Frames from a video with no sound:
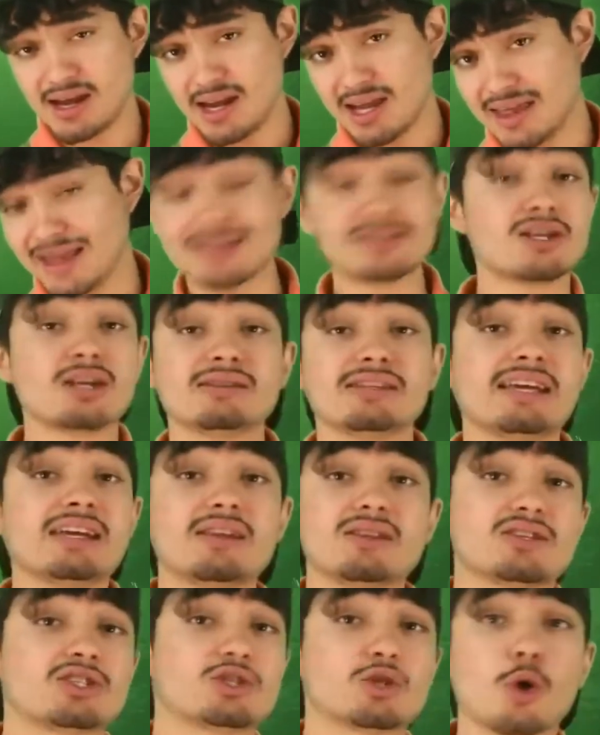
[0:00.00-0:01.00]
And that's not the end
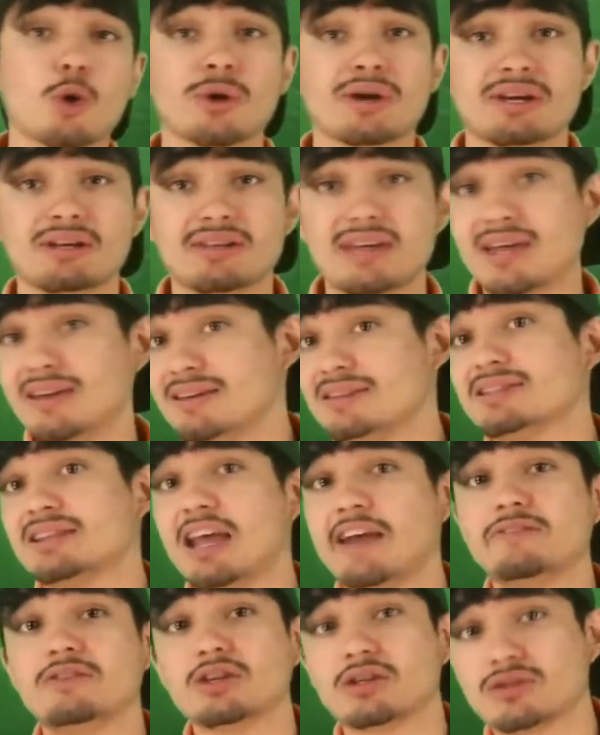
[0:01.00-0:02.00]
of the story. Kenny's
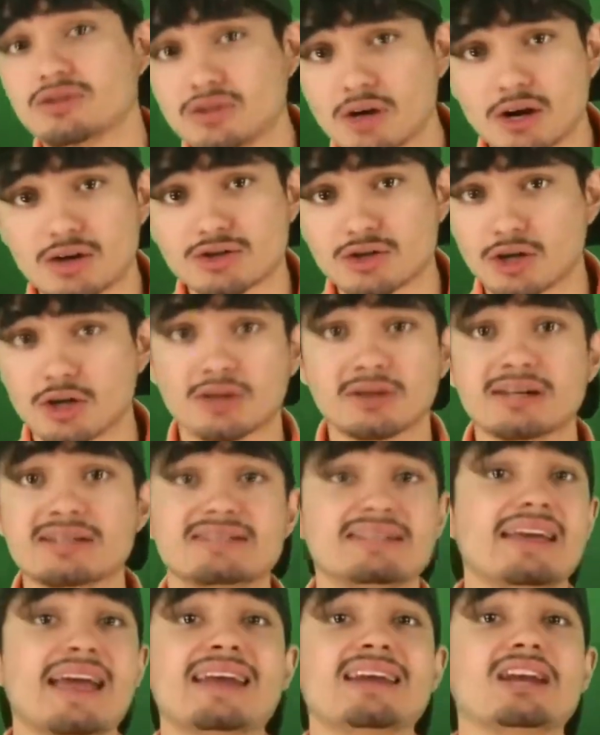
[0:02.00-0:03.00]
life took a dark turn
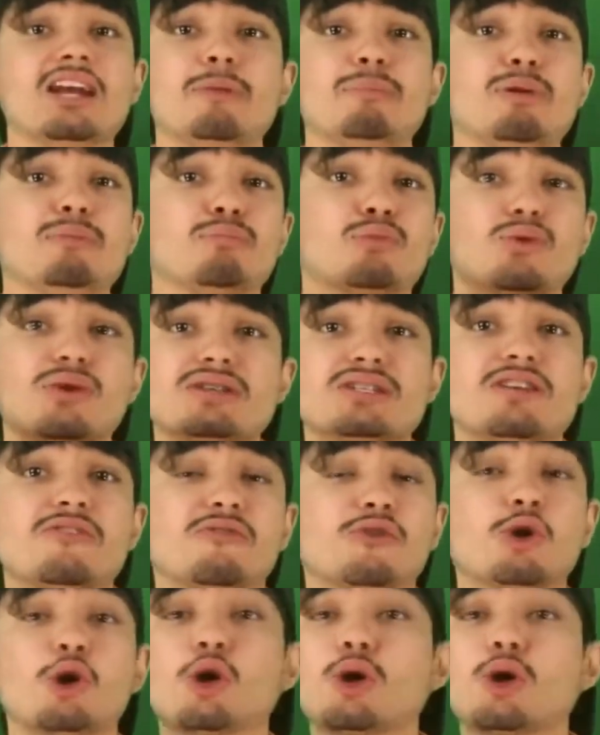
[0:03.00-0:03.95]
as he ended up in prison for